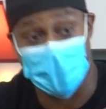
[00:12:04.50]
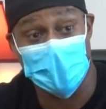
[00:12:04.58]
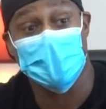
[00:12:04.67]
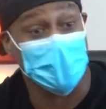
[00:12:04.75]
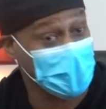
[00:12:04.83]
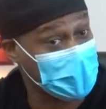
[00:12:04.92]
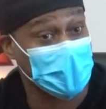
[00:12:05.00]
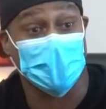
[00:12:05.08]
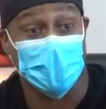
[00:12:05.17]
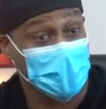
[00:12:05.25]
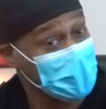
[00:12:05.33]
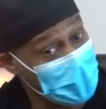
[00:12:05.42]
you, me
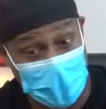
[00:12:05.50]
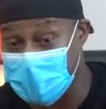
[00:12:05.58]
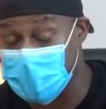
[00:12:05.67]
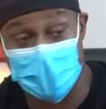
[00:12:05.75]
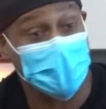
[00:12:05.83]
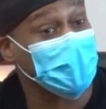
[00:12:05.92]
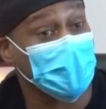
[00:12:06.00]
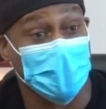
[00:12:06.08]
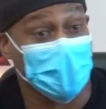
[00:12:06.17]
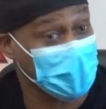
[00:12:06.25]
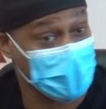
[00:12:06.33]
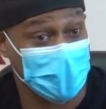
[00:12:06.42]
telling you I have something
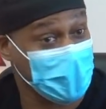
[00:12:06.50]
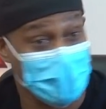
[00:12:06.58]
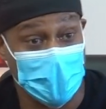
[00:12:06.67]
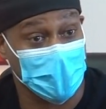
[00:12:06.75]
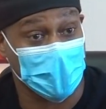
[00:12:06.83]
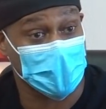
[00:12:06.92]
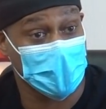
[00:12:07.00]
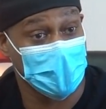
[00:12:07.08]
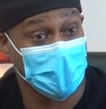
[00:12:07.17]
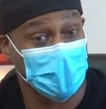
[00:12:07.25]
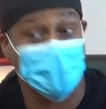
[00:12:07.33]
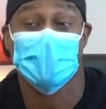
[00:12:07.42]
about your family members,
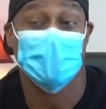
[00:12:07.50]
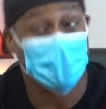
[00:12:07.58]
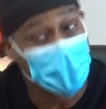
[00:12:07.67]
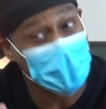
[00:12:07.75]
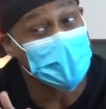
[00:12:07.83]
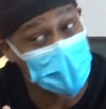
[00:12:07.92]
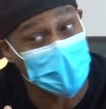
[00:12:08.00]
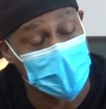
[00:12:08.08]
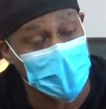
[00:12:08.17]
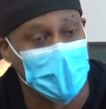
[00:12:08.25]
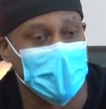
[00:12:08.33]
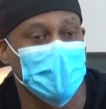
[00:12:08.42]
which could possibly
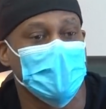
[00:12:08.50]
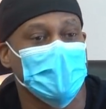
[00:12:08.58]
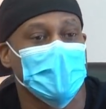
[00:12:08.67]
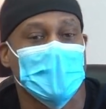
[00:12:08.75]
be it.